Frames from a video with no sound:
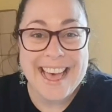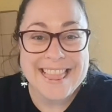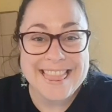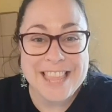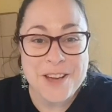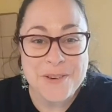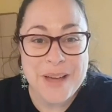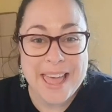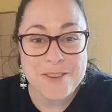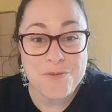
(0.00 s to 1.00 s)

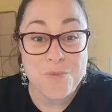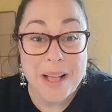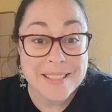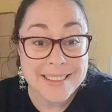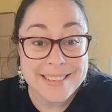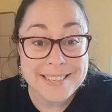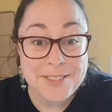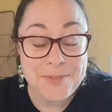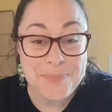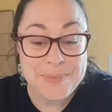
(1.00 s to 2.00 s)
Hello and
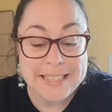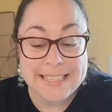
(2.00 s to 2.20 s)
welcome.